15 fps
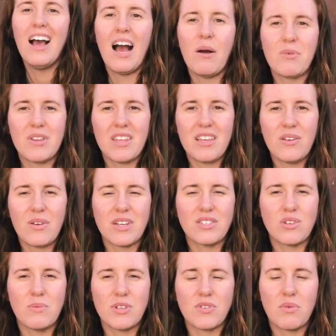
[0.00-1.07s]
I want to thank you guys
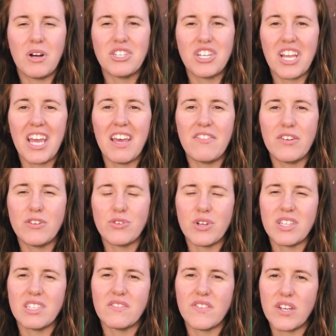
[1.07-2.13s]
so much for watching. If you enjoyed
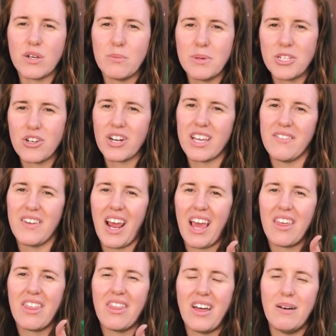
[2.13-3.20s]
this video, be sure to give it a
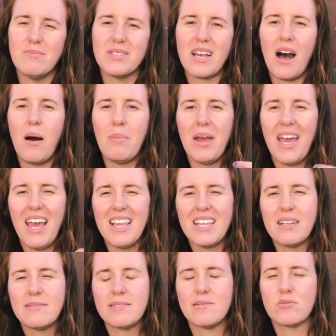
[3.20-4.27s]
thumbs up, hit
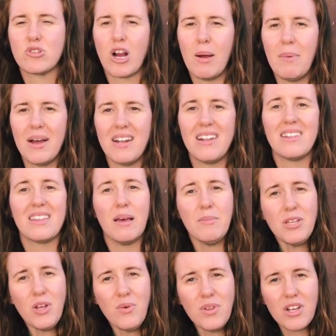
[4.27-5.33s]
that subscribe button. Let me
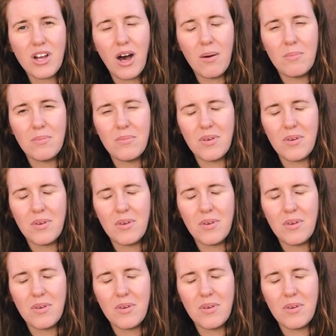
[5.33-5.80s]
know in the com